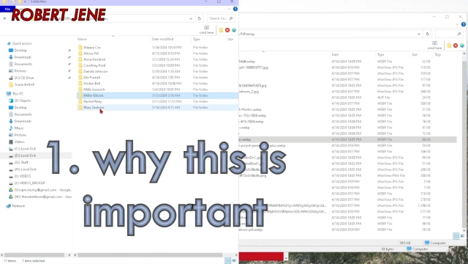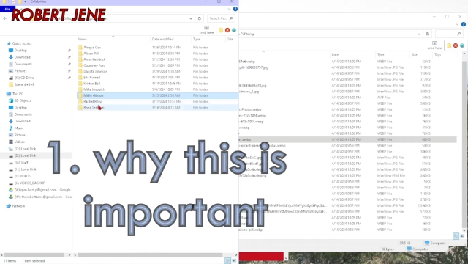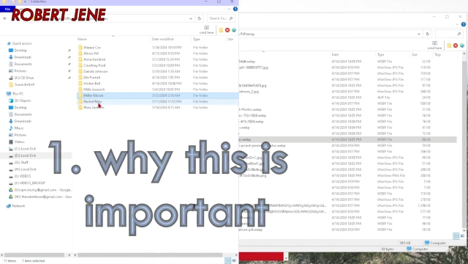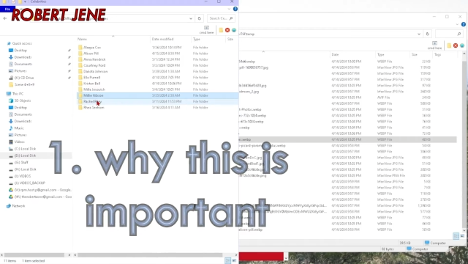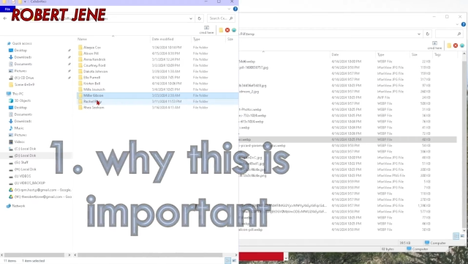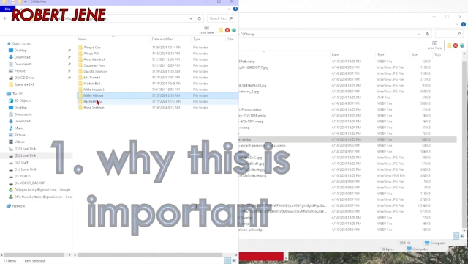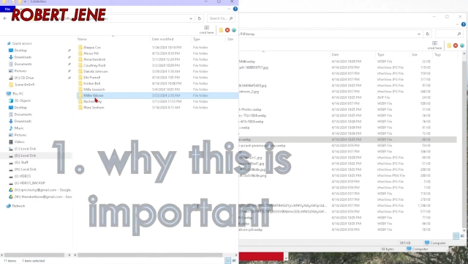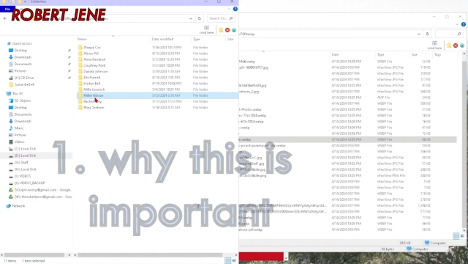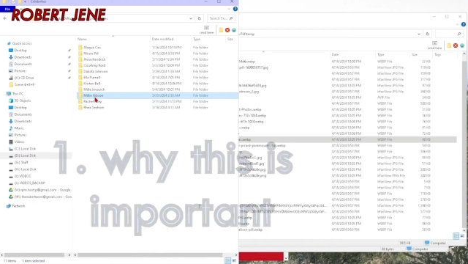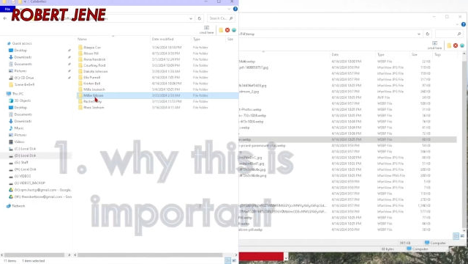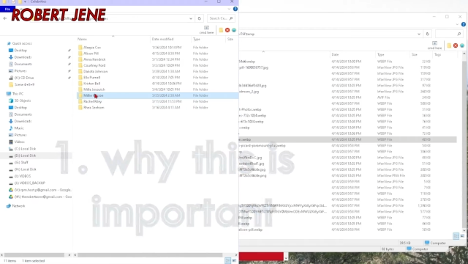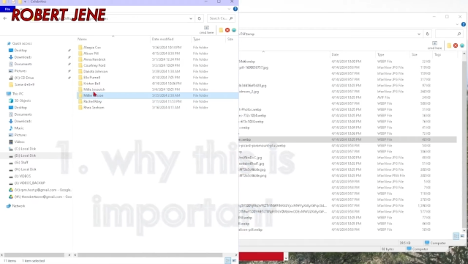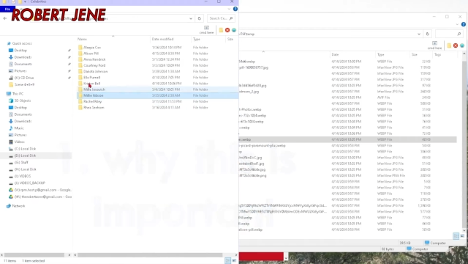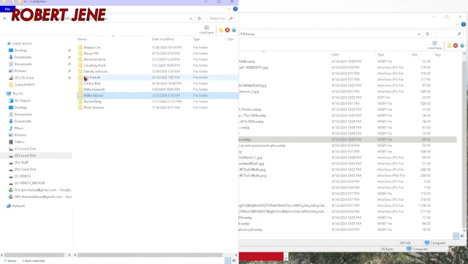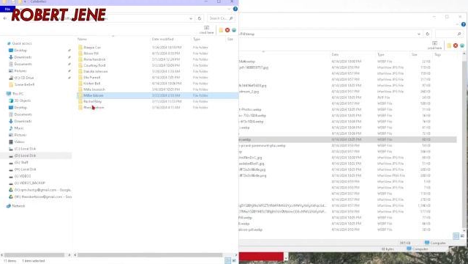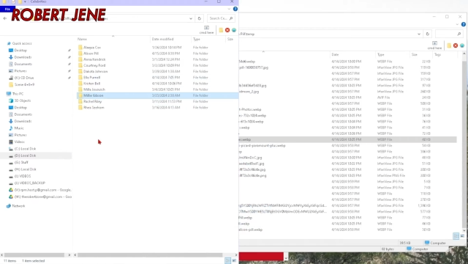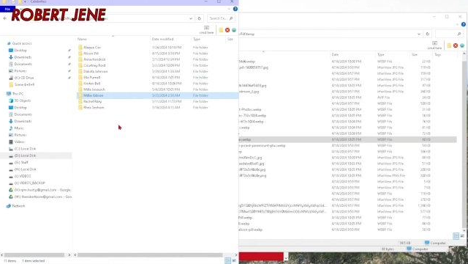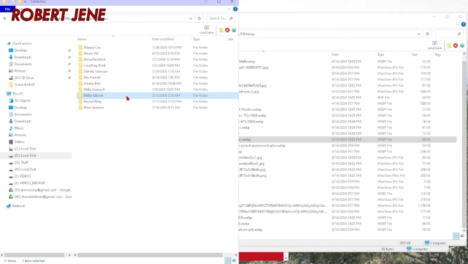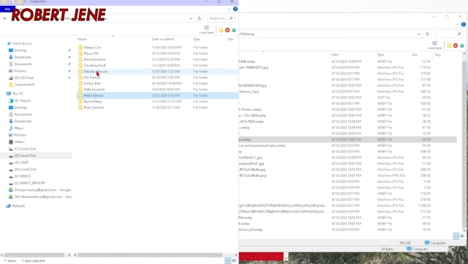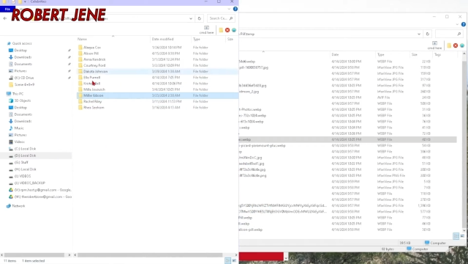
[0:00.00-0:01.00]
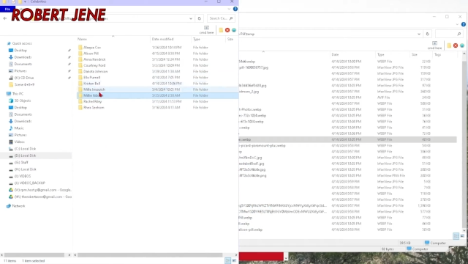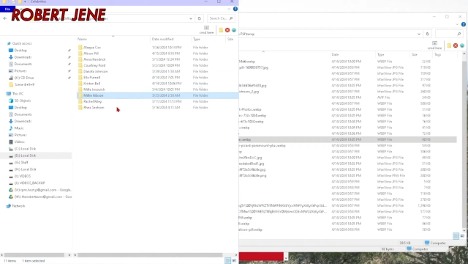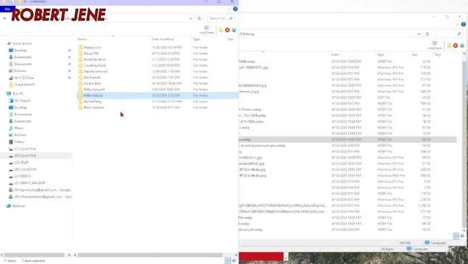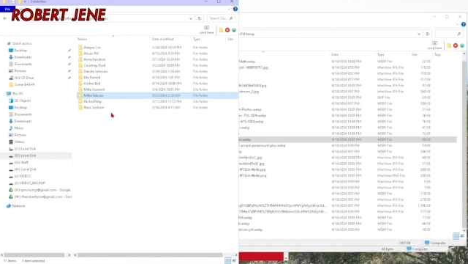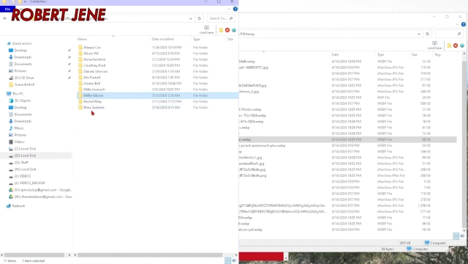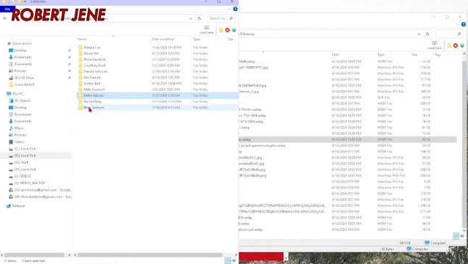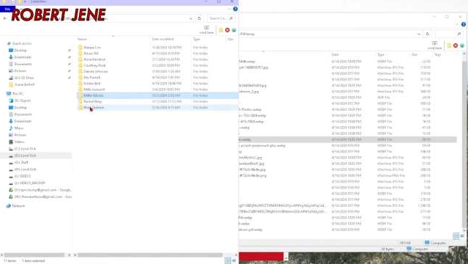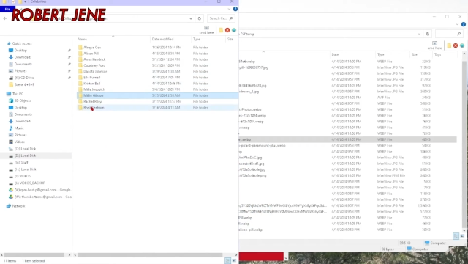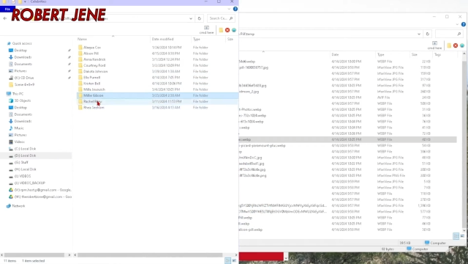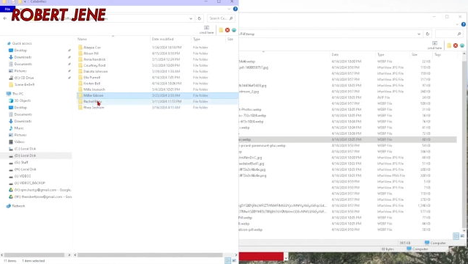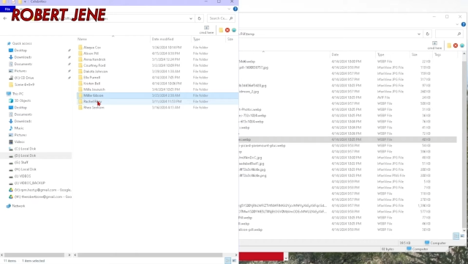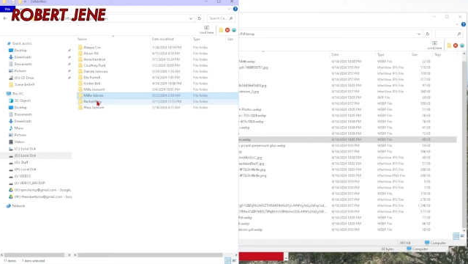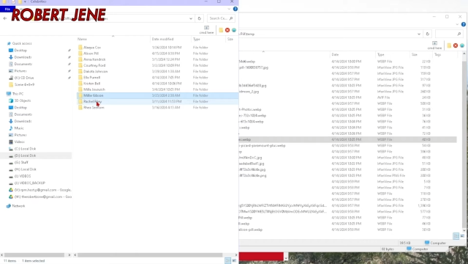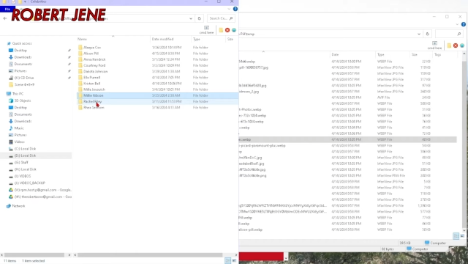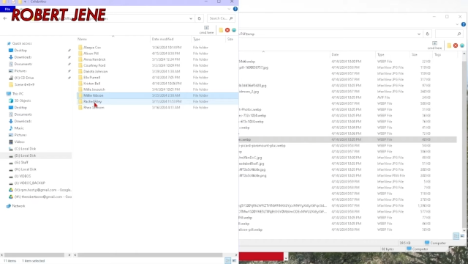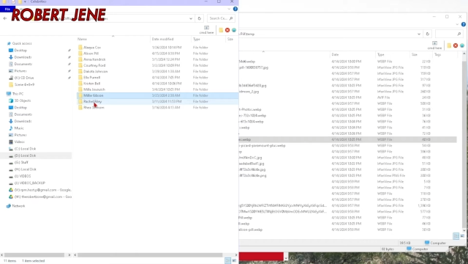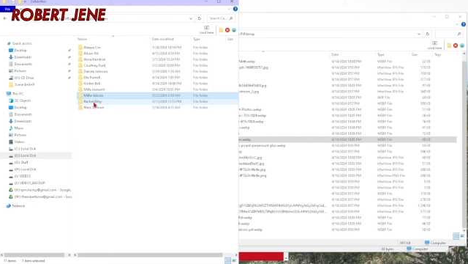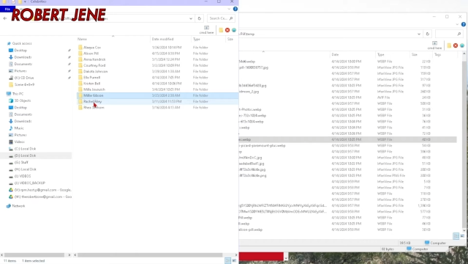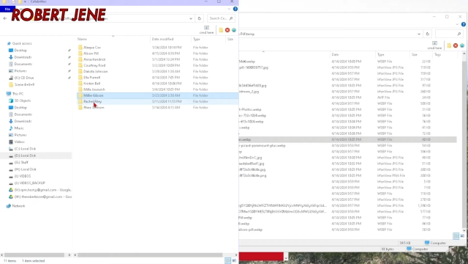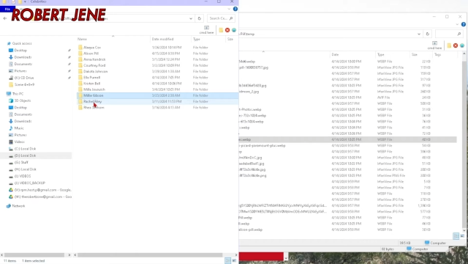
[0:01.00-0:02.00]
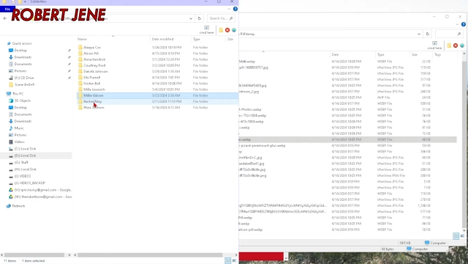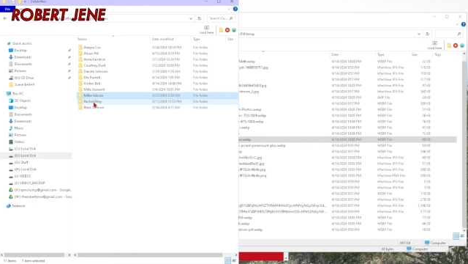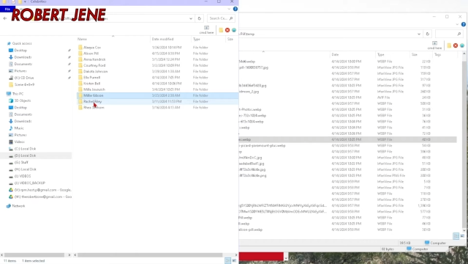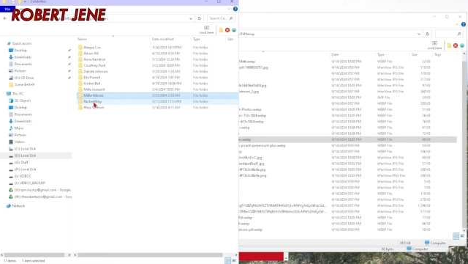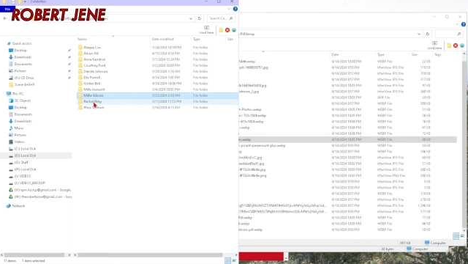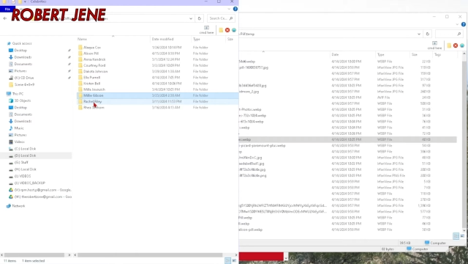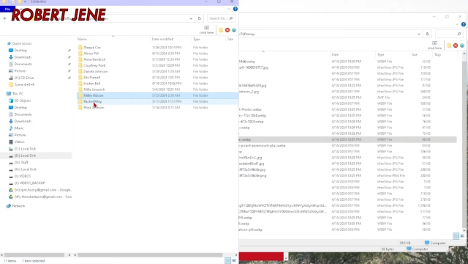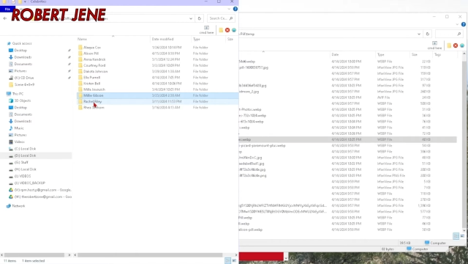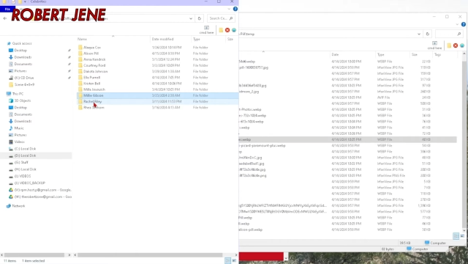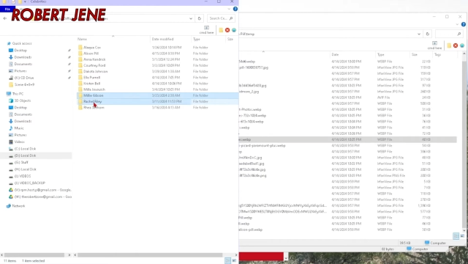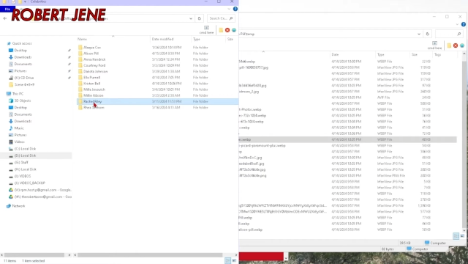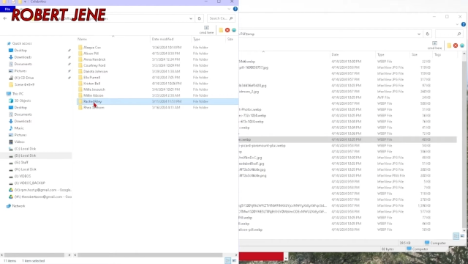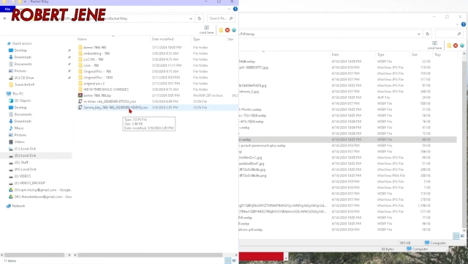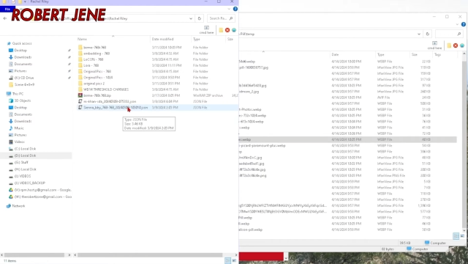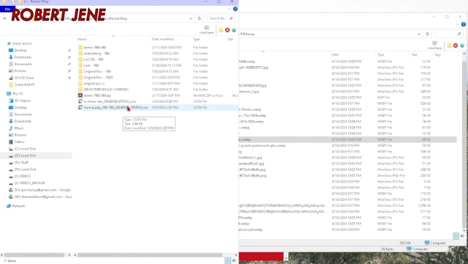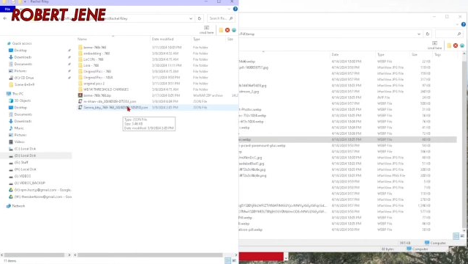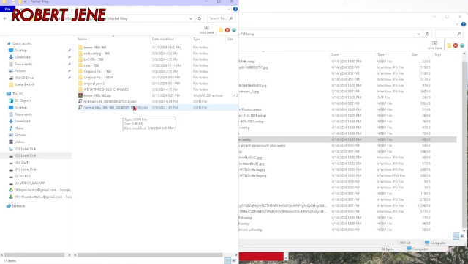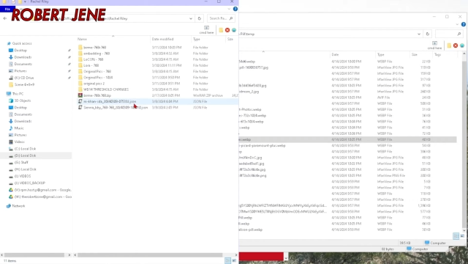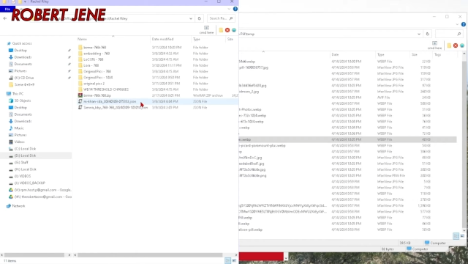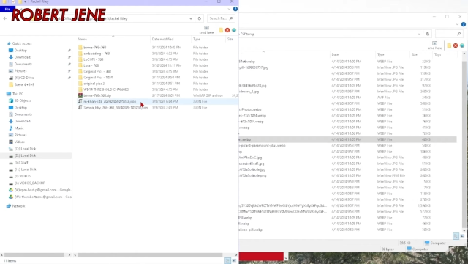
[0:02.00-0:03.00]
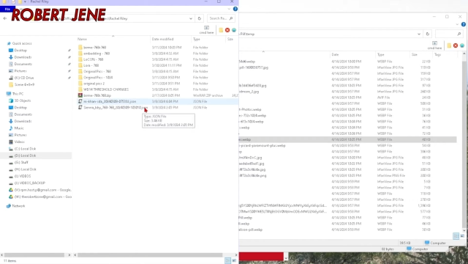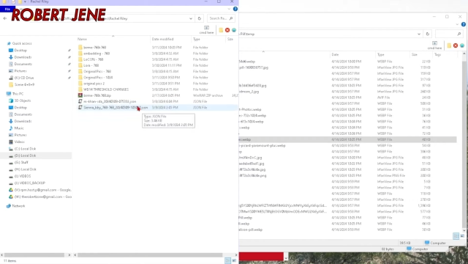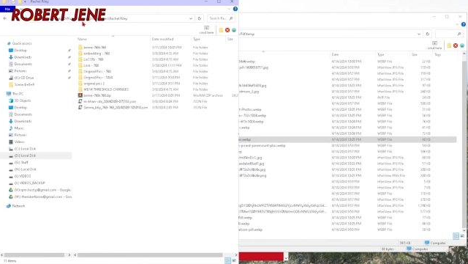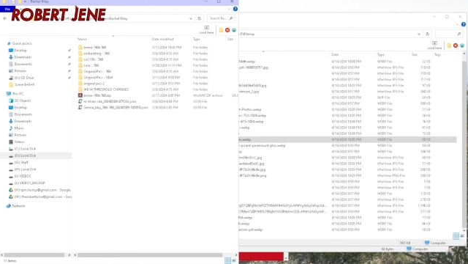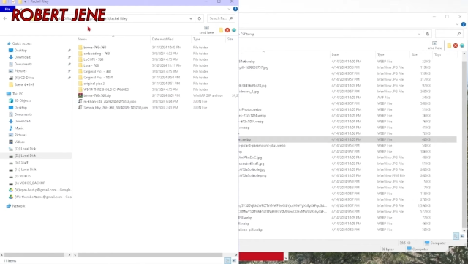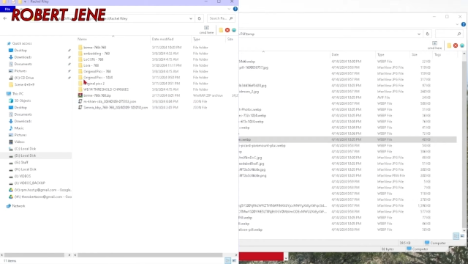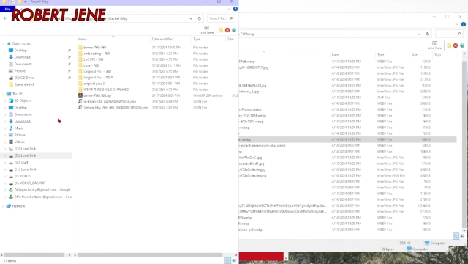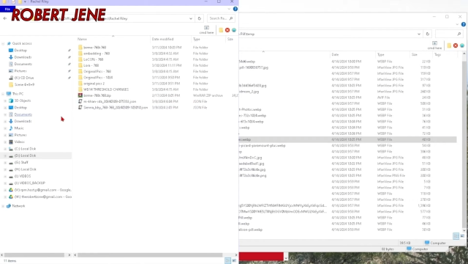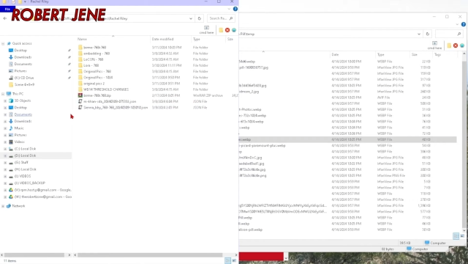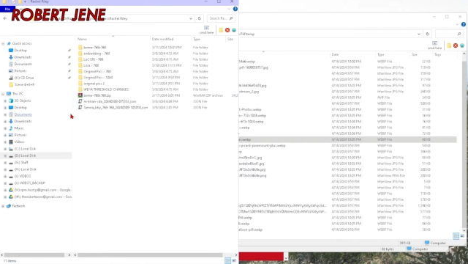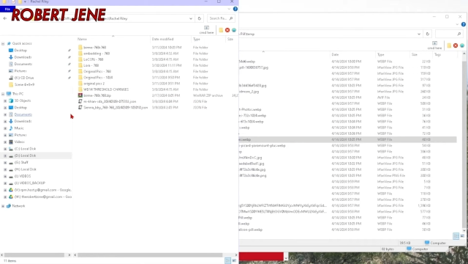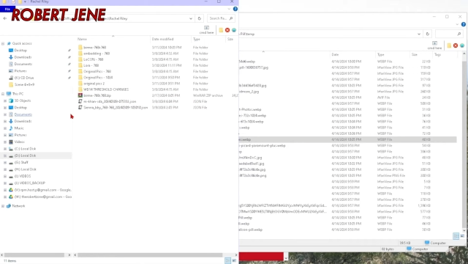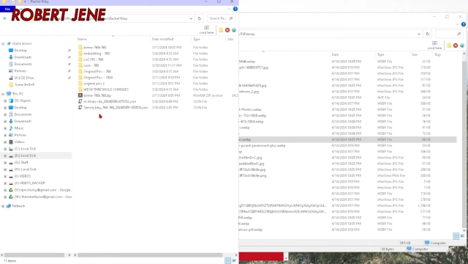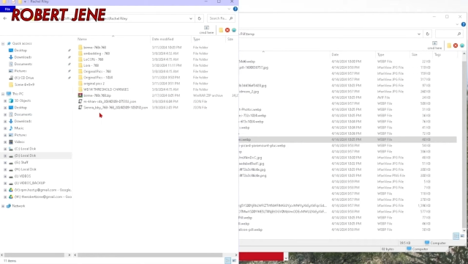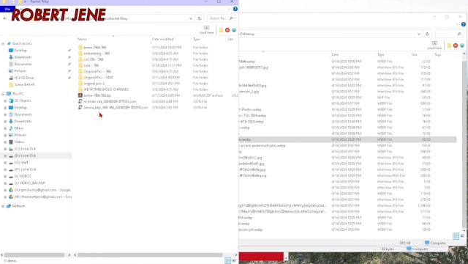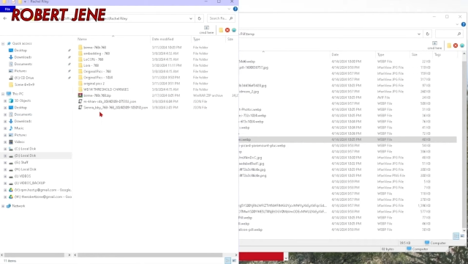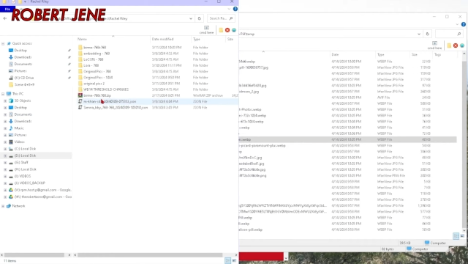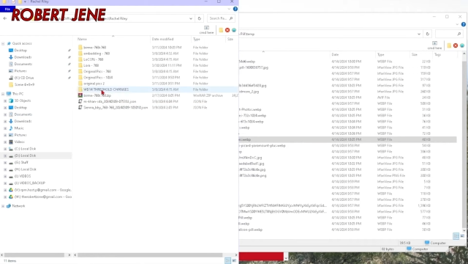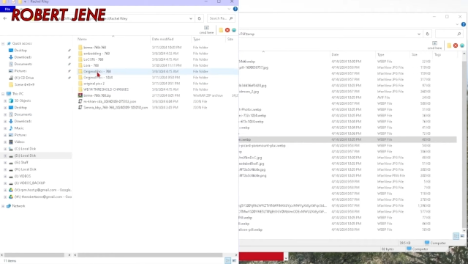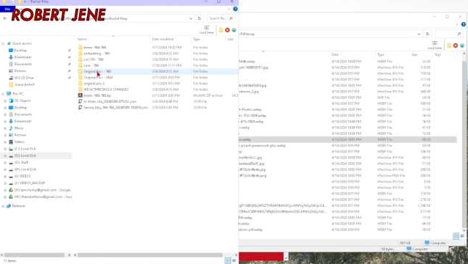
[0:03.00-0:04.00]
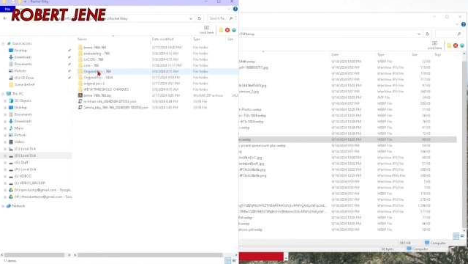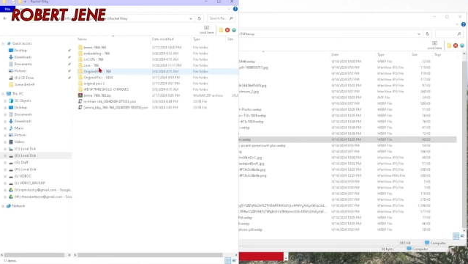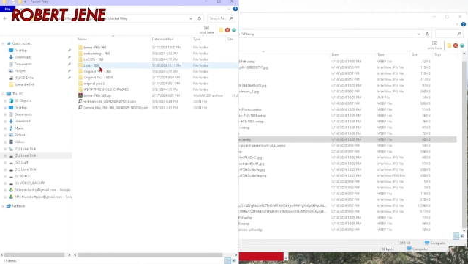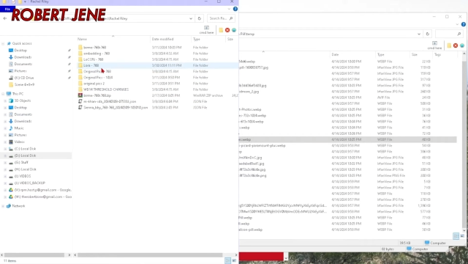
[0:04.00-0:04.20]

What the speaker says: No face is visible, so there are no lips to read.